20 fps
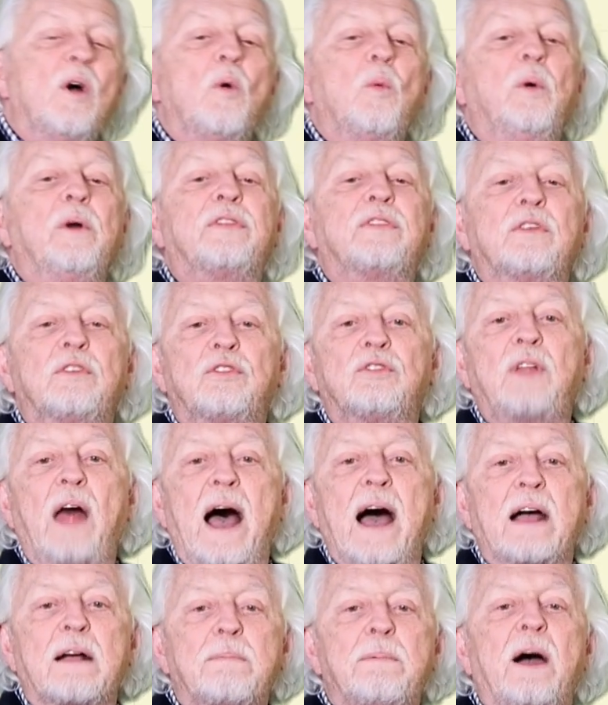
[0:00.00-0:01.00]
with the
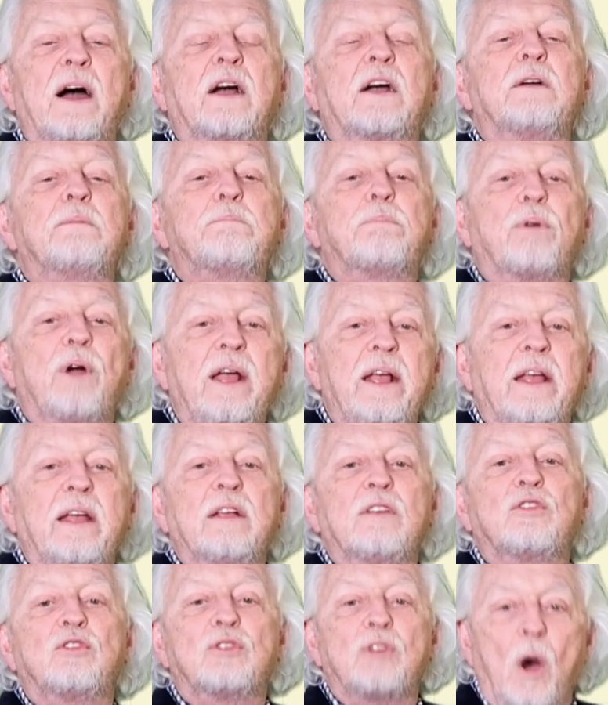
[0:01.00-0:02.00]
stock market
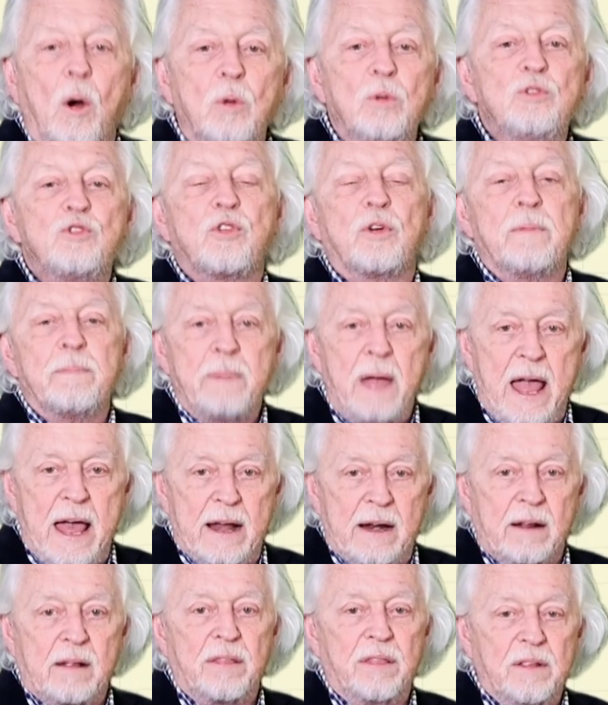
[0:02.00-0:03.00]
breaking so
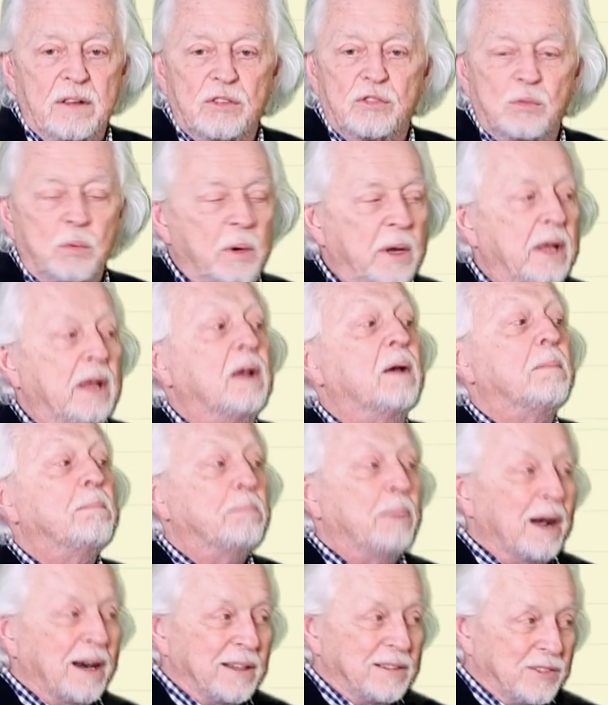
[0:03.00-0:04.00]
dramatic this week,
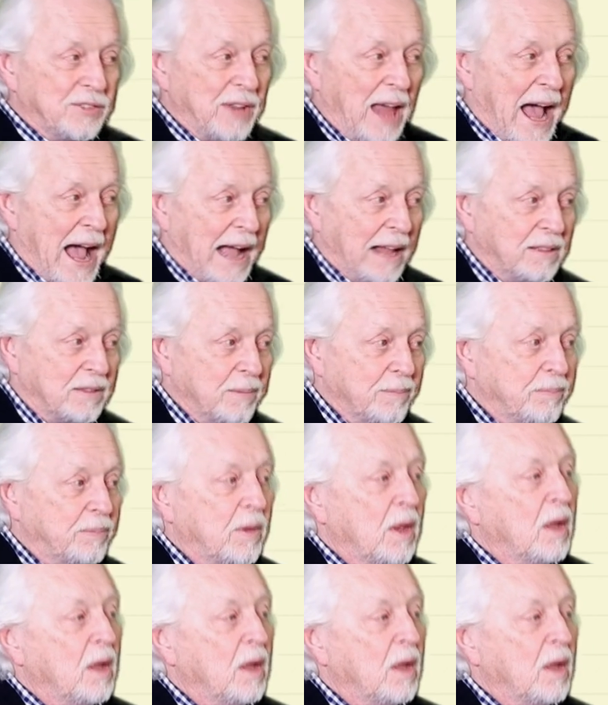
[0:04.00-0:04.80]
but it's not.